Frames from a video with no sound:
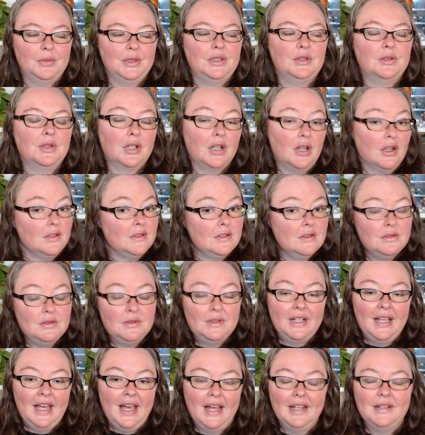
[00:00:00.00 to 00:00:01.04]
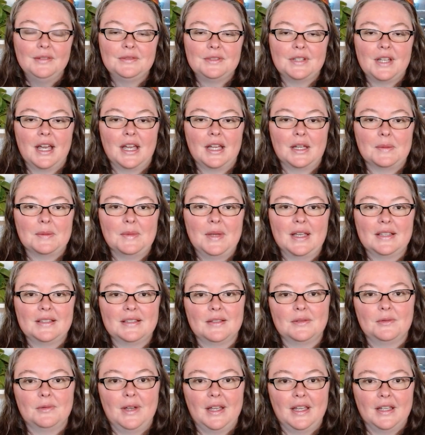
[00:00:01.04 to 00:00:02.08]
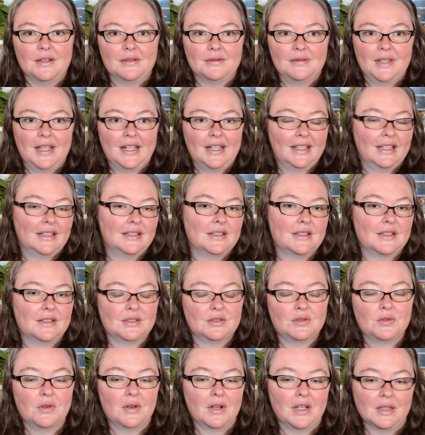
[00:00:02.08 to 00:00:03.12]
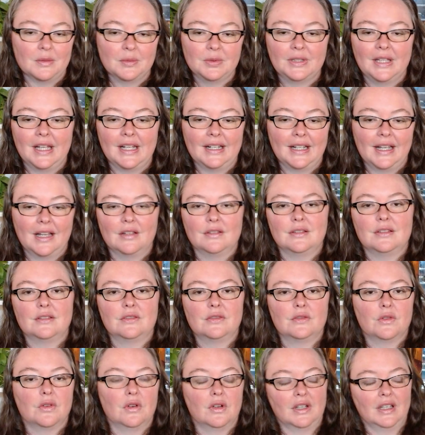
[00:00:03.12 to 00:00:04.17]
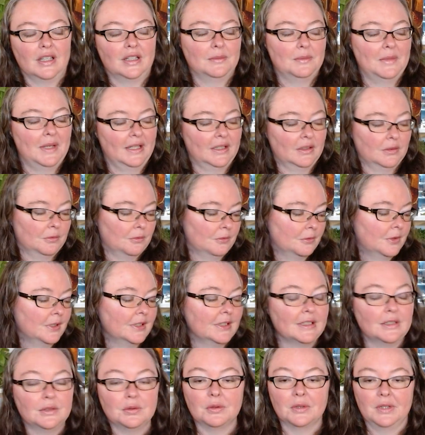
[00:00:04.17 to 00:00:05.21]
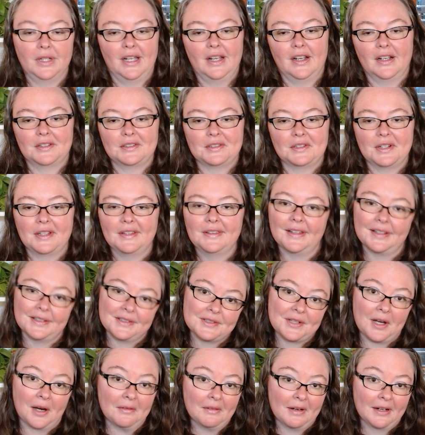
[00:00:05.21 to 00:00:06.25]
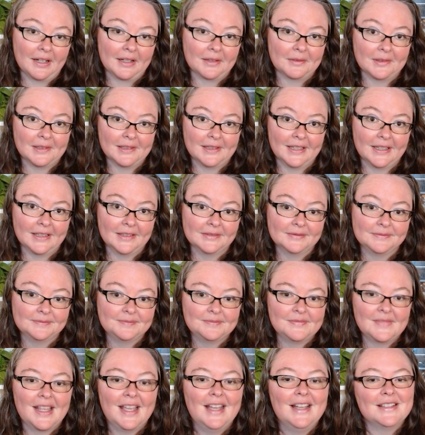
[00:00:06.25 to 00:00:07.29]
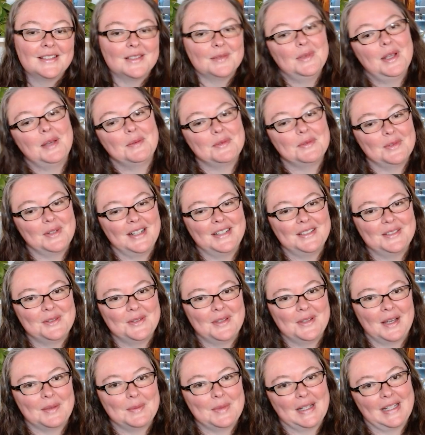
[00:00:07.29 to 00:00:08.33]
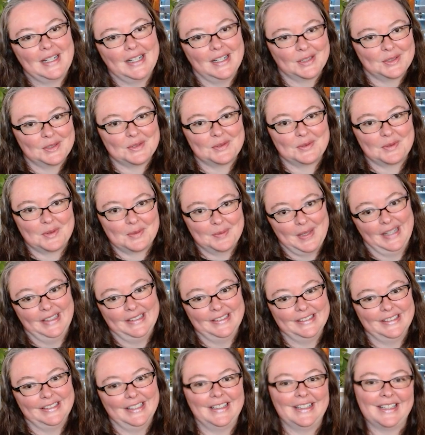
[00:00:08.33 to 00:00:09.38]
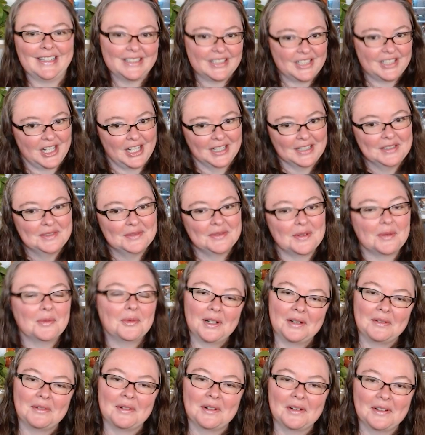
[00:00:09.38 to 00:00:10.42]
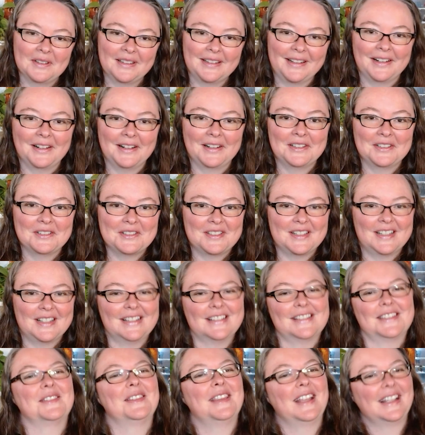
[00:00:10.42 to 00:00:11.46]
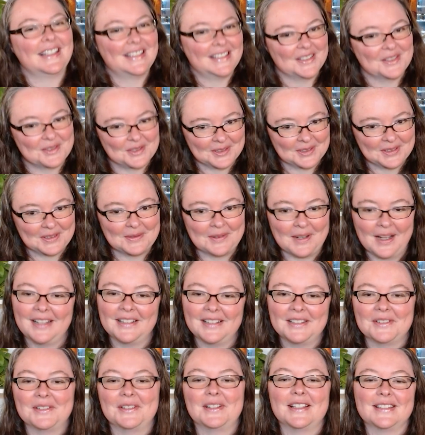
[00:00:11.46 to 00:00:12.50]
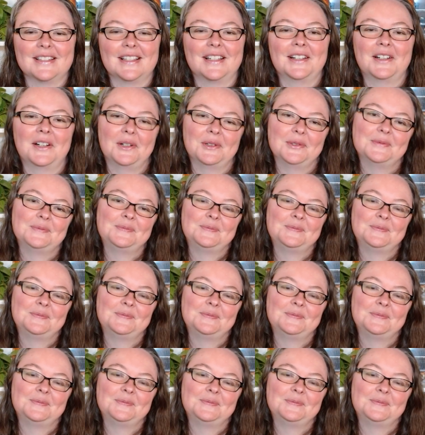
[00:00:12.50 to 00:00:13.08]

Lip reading: you can also do it ahead of time as a way of getting into the story and planning out the story and make a really cool character and then start writing with it. Sometimes when I do that, my characters rebel and they change from what I wrote on the character sheet. So that's usually why I do it as I go.